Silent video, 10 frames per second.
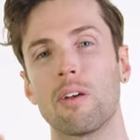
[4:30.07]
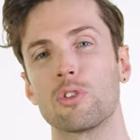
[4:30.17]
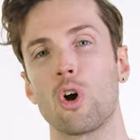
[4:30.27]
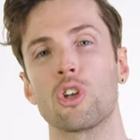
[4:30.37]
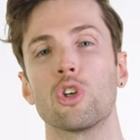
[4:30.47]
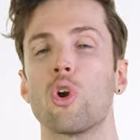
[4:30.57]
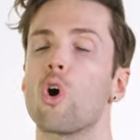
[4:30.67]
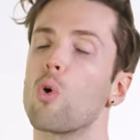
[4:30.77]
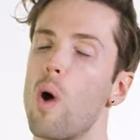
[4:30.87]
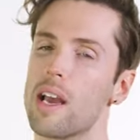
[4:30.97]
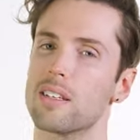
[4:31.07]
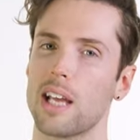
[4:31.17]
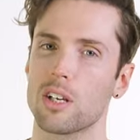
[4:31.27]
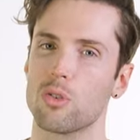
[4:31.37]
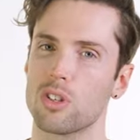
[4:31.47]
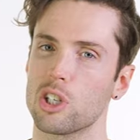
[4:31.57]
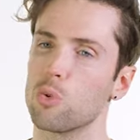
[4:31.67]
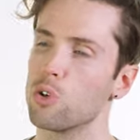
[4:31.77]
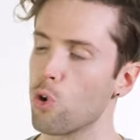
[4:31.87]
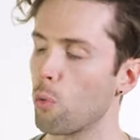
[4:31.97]
gloves on and you're not quite as dexterous as you
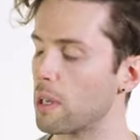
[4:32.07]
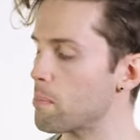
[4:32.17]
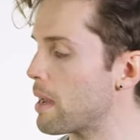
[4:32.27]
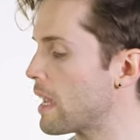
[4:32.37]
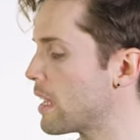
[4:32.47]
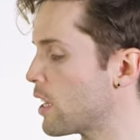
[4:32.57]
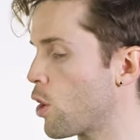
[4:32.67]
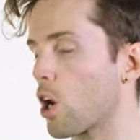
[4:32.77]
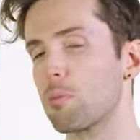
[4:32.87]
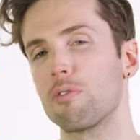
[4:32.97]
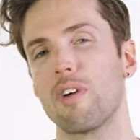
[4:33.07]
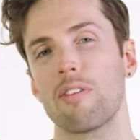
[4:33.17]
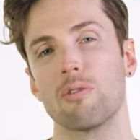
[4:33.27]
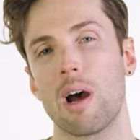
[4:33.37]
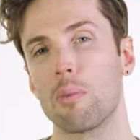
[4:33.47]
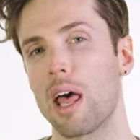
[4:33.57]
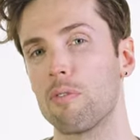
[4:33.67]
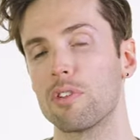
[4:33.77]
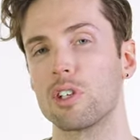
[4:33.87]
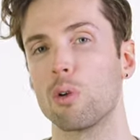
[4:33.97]
would normally be, you're not going to be faffing around with
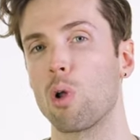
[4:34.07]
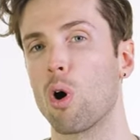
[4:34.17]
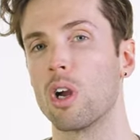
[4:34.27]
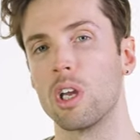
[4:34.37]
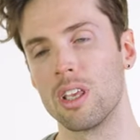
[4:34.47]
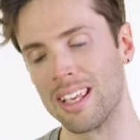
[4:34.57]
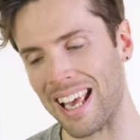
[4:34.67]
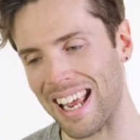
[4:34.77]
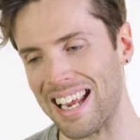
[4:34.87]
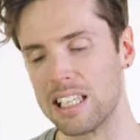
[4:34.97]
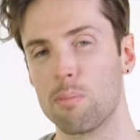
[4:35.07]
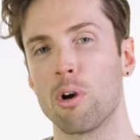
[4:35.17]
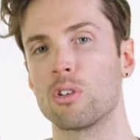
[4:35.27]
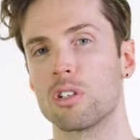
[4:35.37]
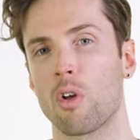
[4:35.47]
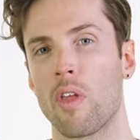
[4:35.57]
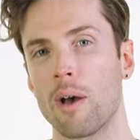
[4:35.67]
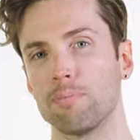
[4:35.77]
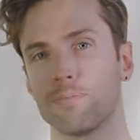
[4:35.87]
that for too long. You can get easy purchase on that.